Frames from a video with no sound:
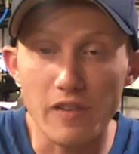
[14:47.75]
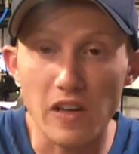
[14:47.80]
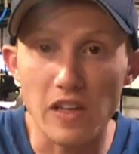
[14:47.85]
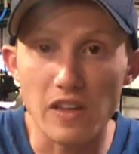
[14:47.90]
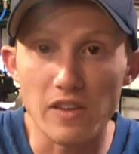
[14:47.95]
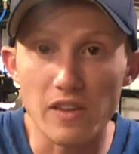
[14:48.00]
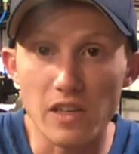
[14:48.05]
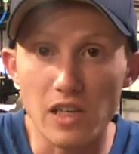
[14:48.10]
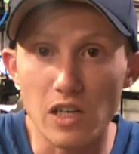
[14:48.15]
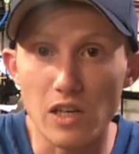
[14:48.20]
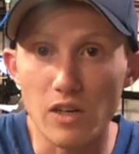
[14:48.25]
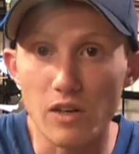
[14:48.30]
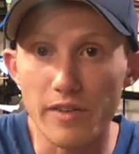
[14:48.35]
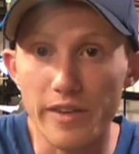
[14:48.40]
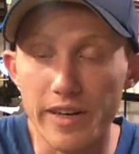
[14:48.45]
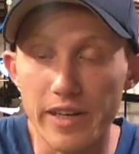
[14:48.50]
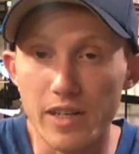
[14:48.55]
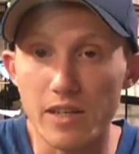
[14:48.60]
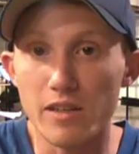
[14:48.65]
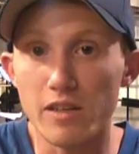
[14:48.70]
And, you know,
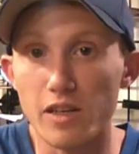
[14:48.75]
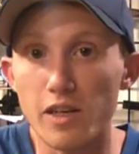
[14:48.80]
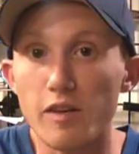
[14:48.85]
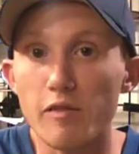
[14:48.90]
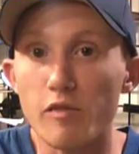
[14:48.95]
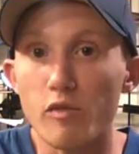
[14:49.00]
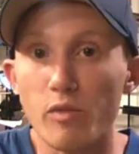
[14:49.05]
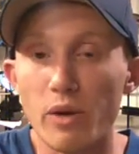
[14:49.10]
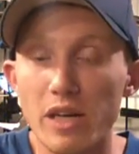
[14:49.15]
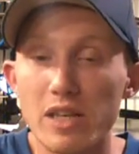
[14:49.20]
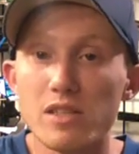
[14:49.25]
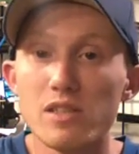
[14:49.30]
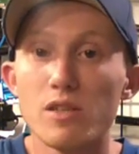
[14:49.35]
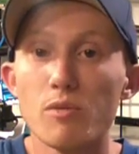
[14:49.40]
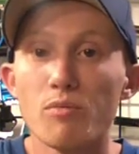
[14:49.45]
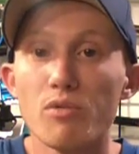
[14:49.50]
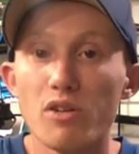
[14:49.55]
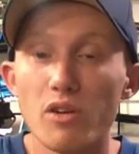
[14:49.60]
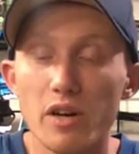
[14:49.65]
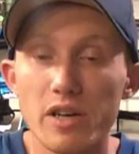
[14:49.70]
they never raised the
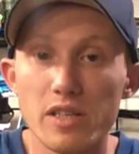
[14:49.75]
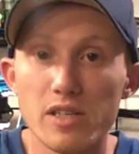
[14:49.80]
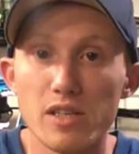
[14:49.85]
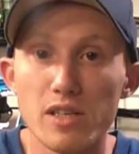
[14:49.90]
price.